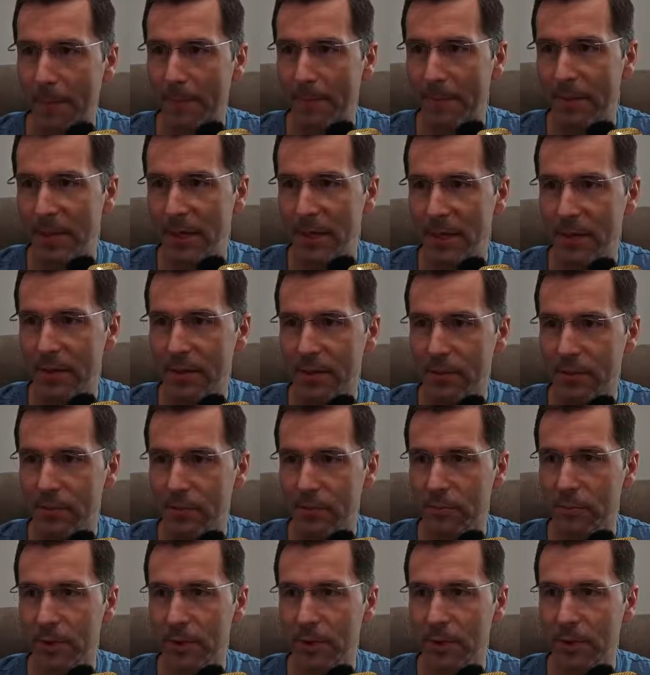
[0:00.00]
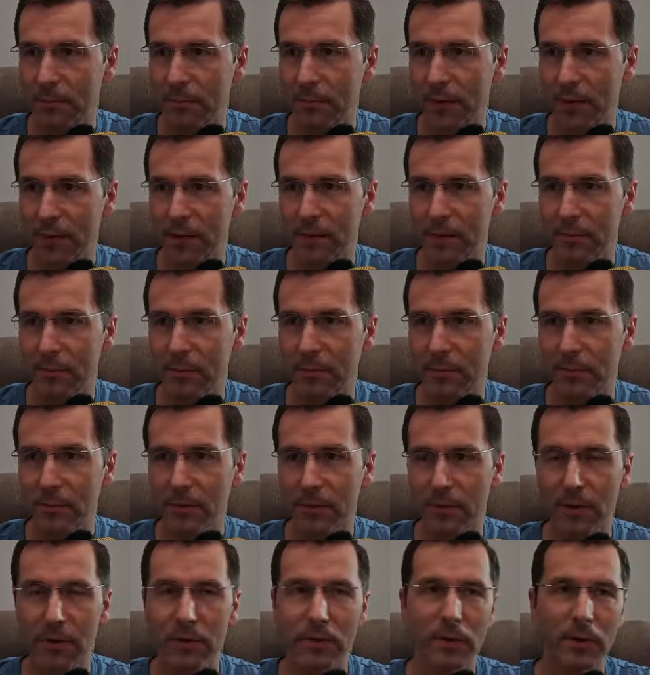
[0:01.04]
be to be maximum for
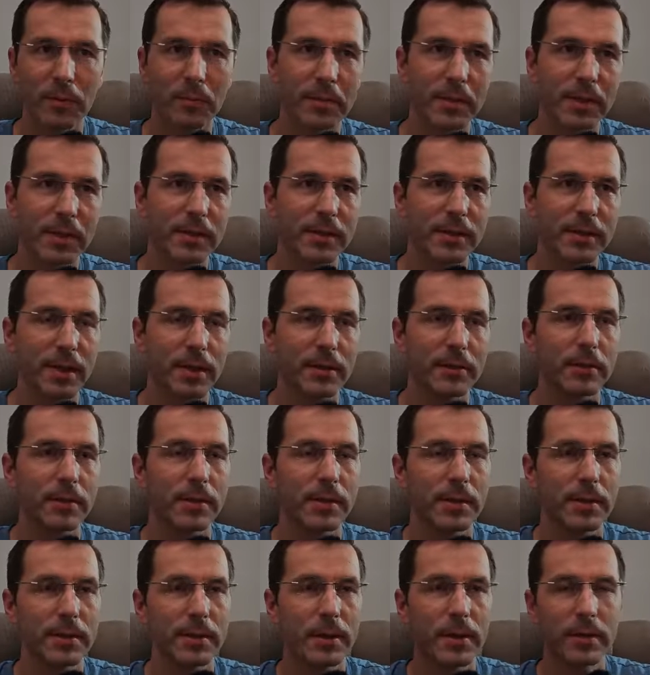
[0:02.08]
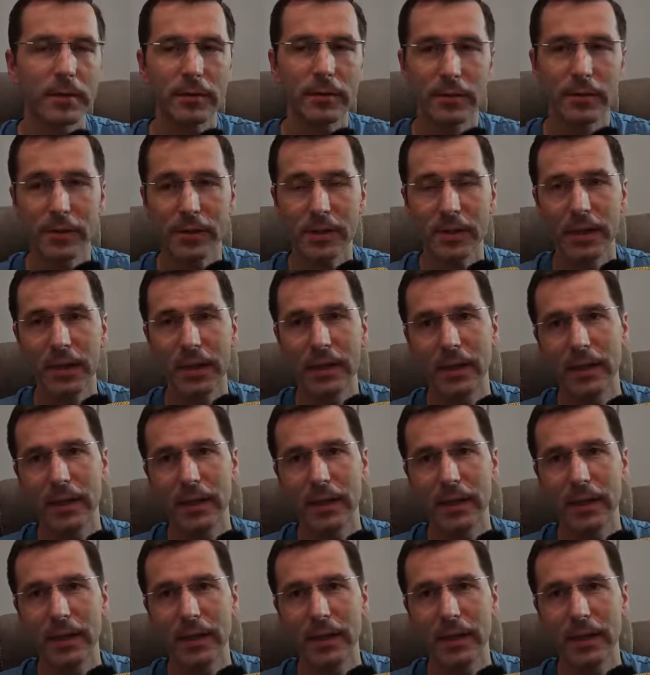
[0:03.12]
QRP status?